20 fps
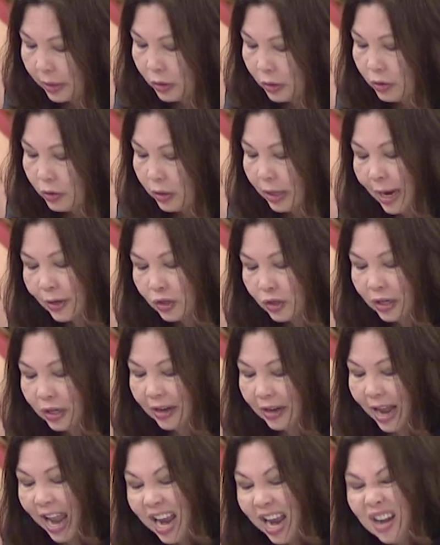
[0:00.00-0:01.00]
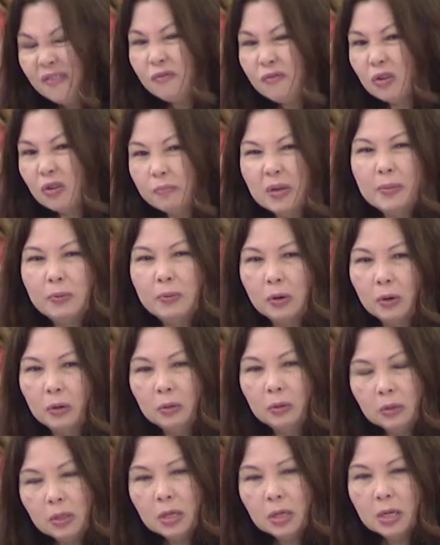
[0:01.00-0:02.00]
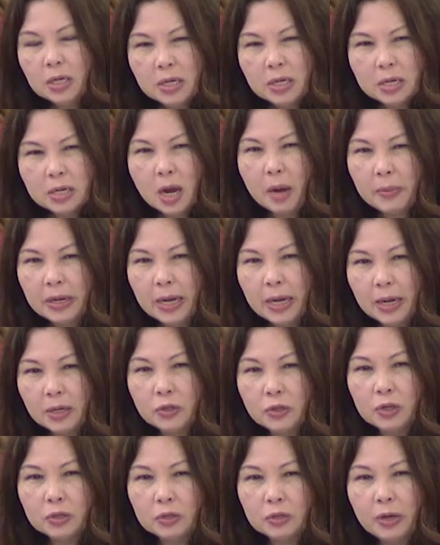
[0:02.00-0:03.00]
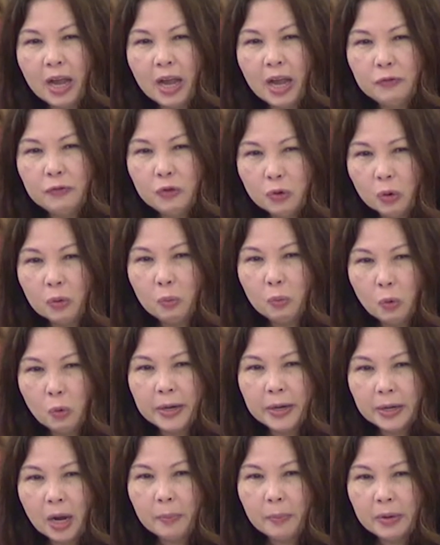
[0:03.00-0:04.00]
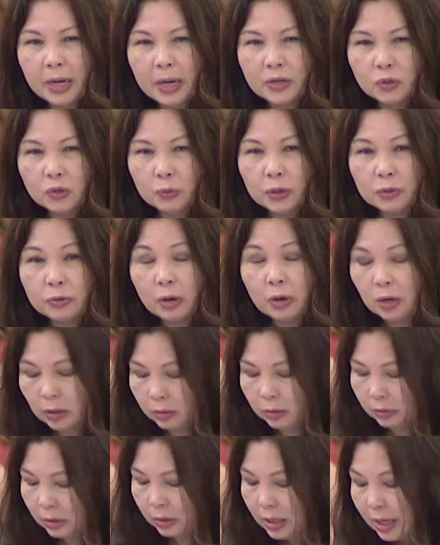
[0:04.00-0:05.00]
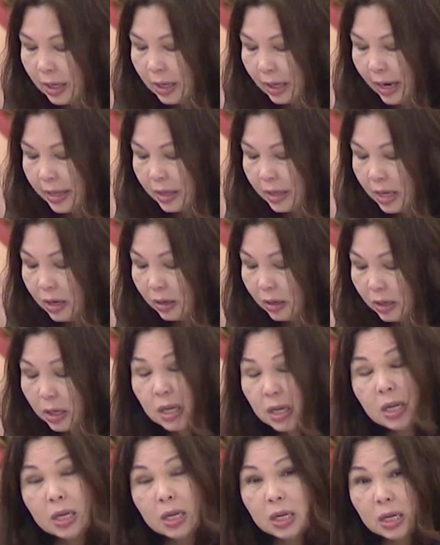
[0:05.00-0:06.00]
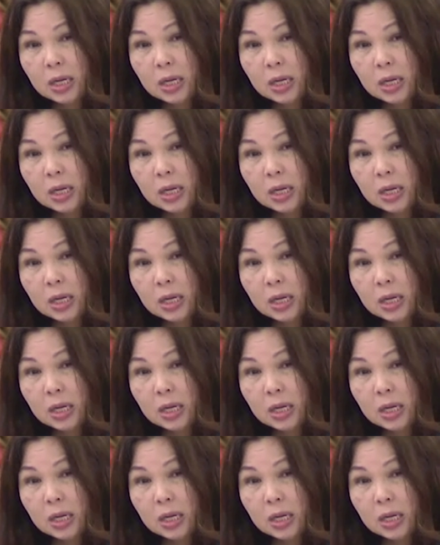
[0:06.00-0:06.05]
that you could actually get 84 people nominated just to have your one nomination withdrawal. I think